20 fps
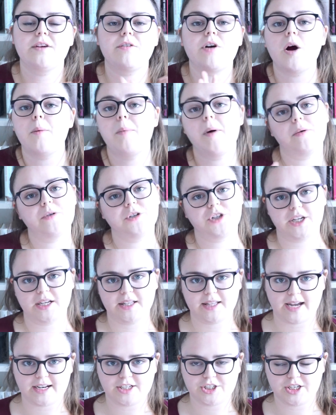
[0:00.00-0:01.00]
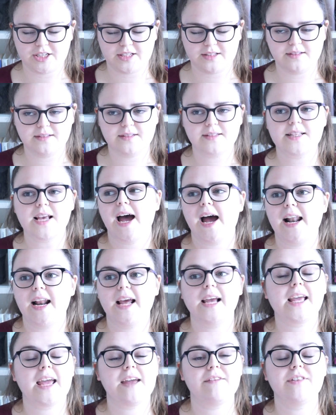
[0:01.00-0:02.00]
They're all poetry collections. Games. And
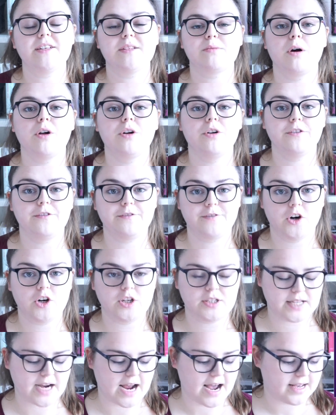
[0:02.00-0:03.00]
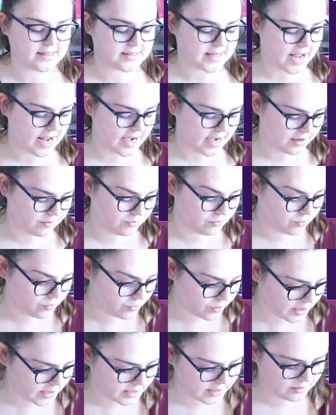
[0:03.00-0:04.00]
I gave this one four stars and I
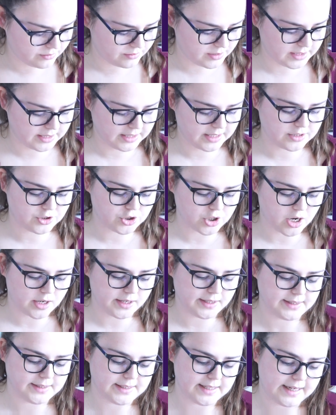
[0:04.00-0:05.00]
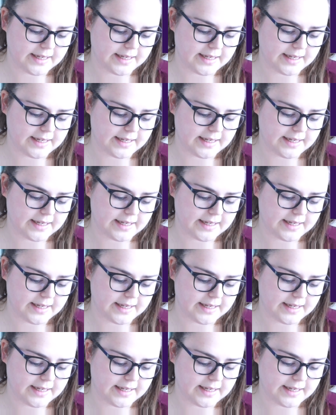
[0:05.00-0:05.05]
really, really enjoyed